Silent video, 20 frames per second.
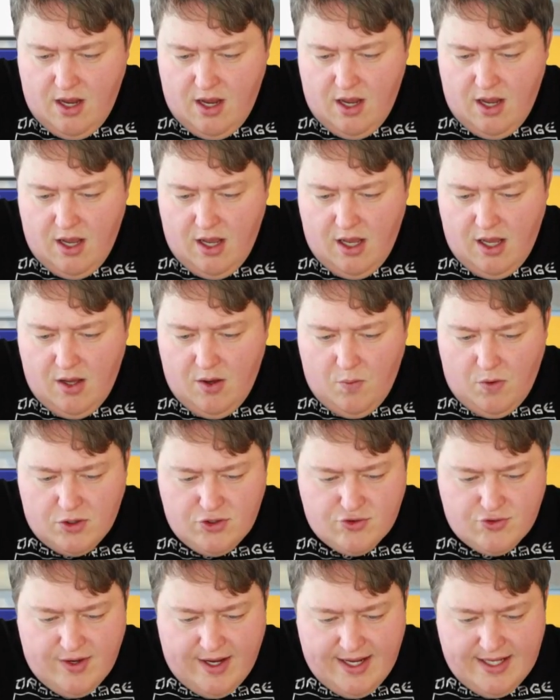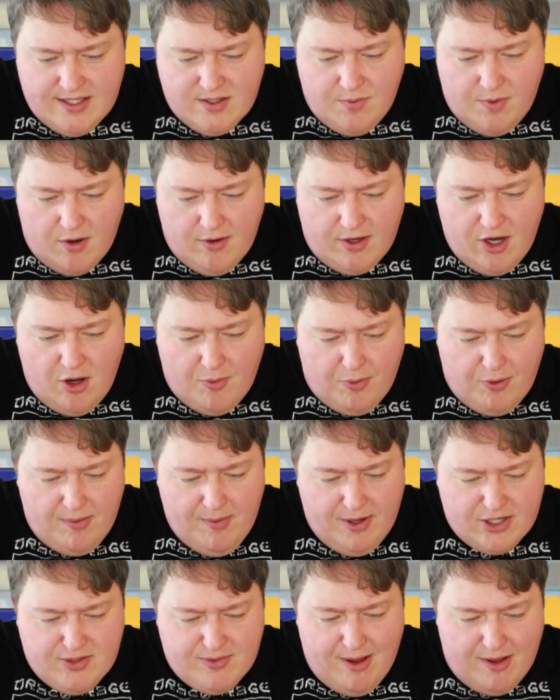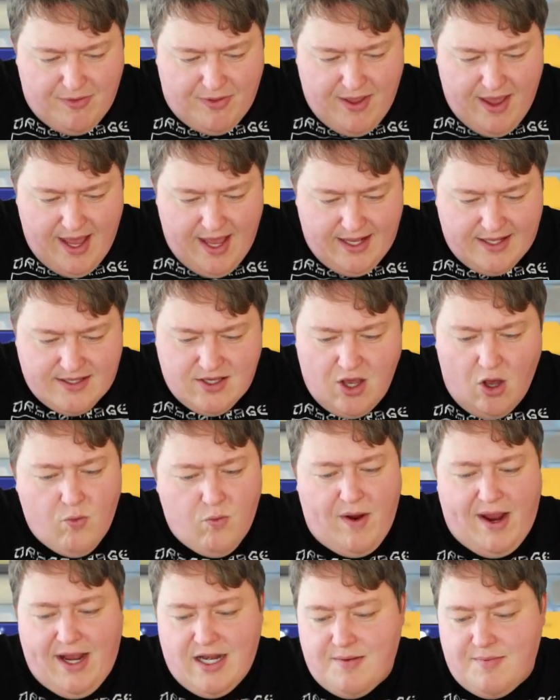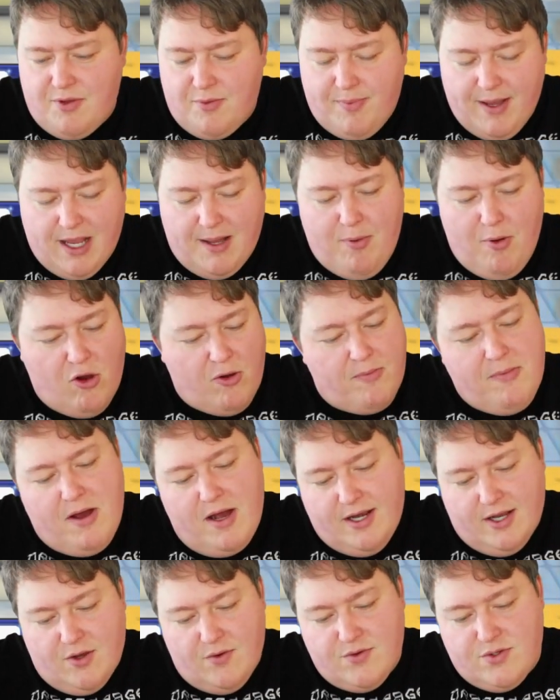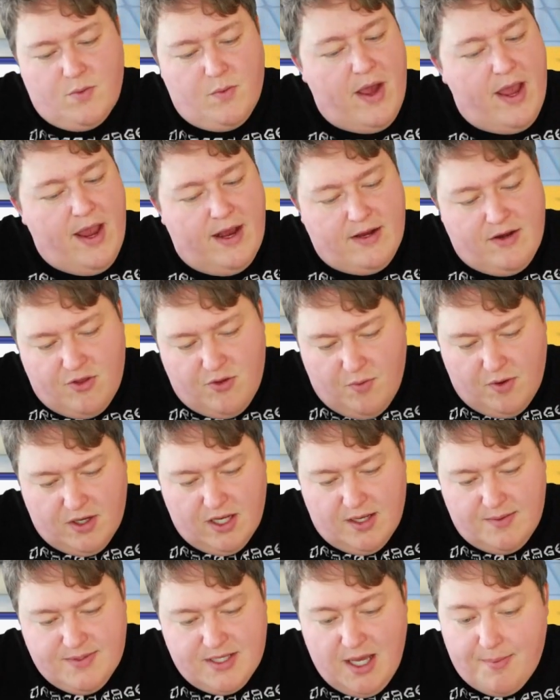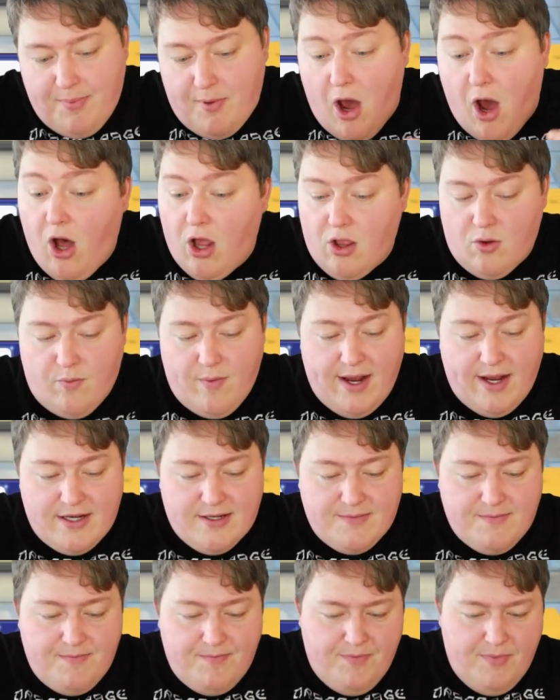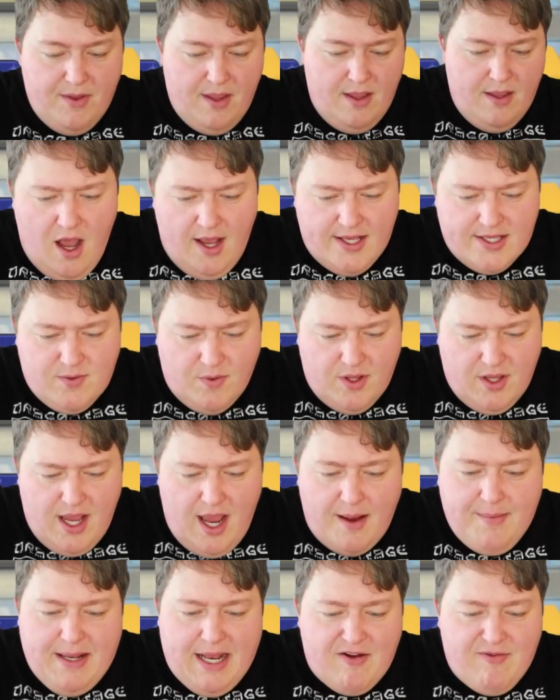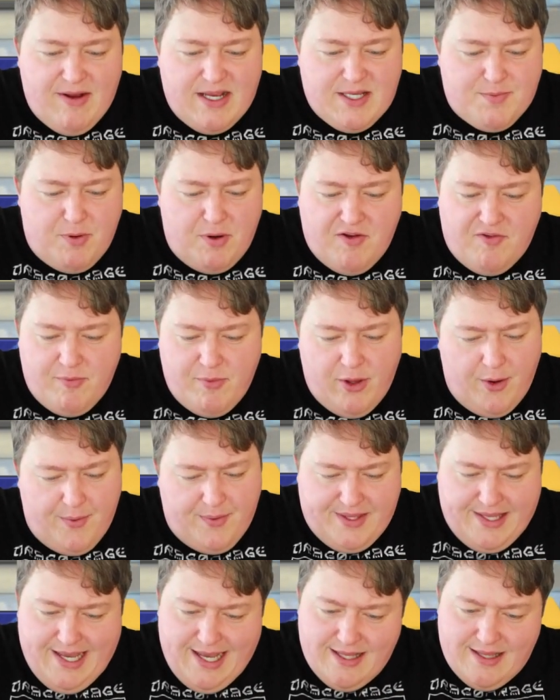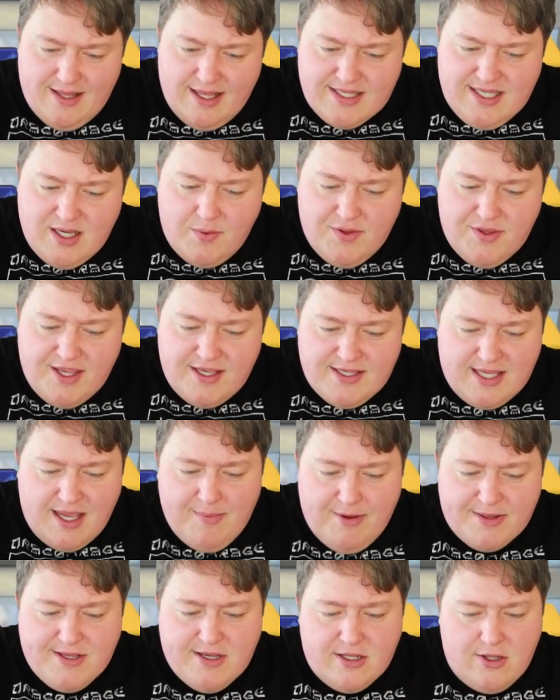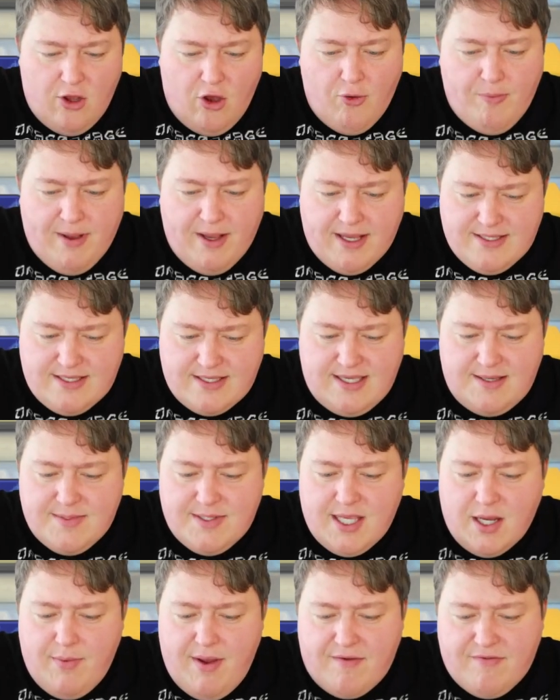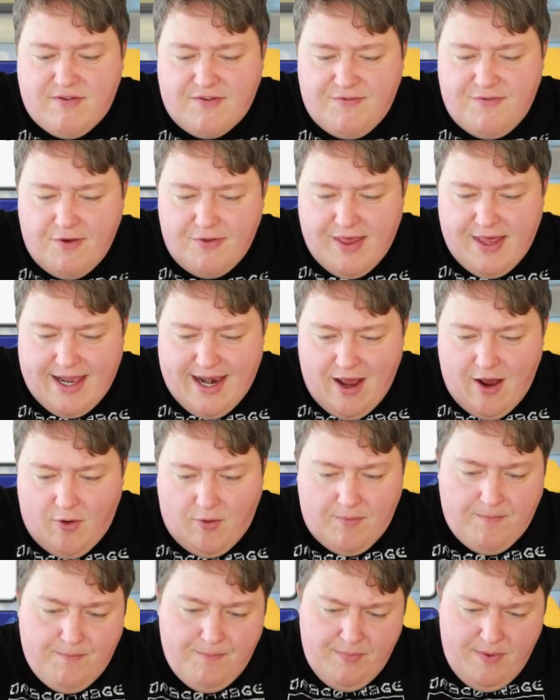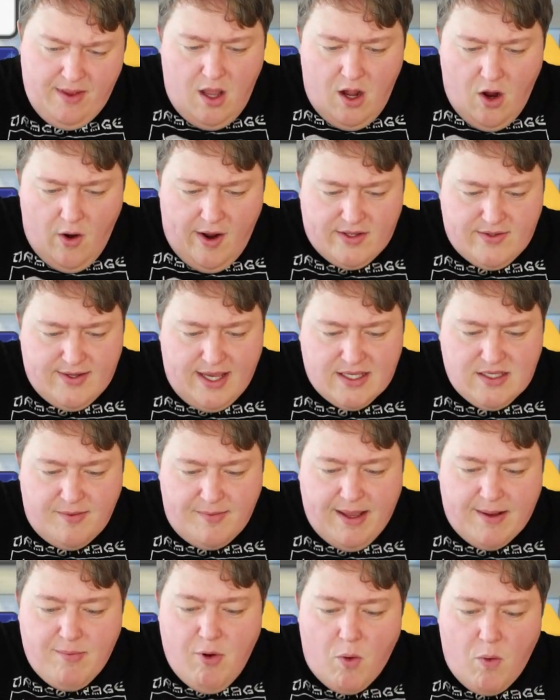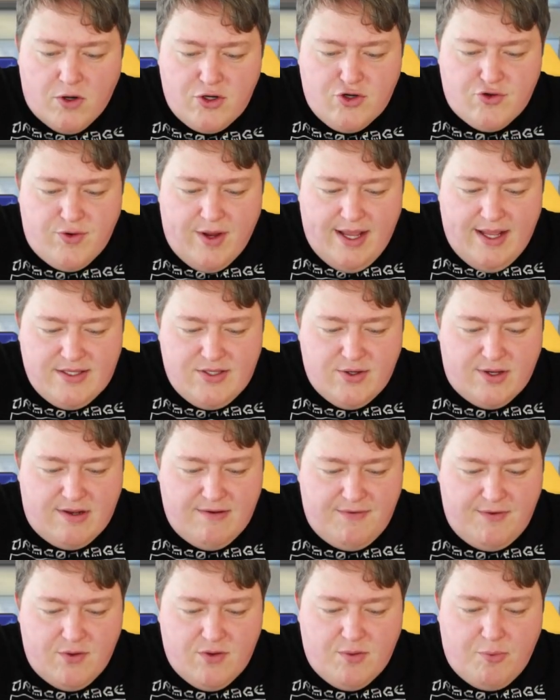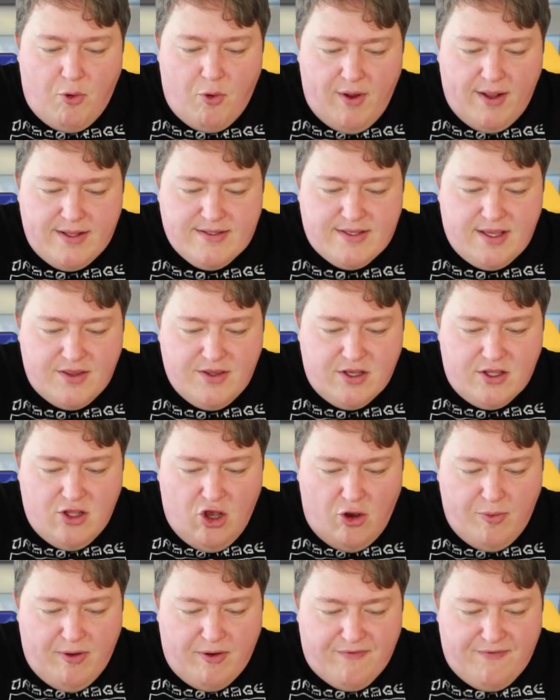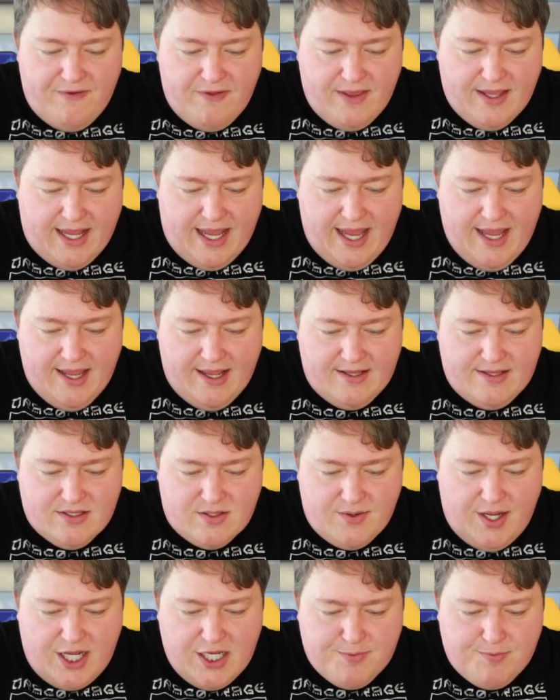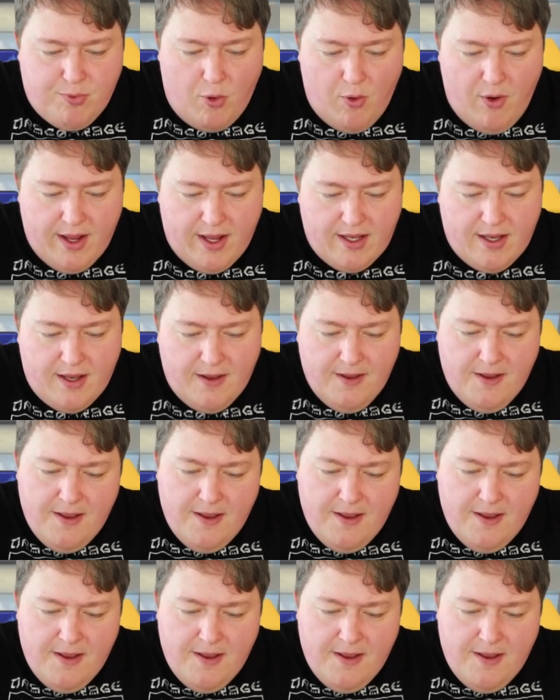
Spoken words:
Wonder Trades, we already know pretty much about that. It's all random. You pick a Pokemon, it goes away, another one comes up, all at random. So really, I mean, everybody's pretty familiar with that. Let's see what they say about the globe, because it seems like we have to fill that out. All right, so as they make more Wonder Trades, you can view the points on the globe you're filling in. So each point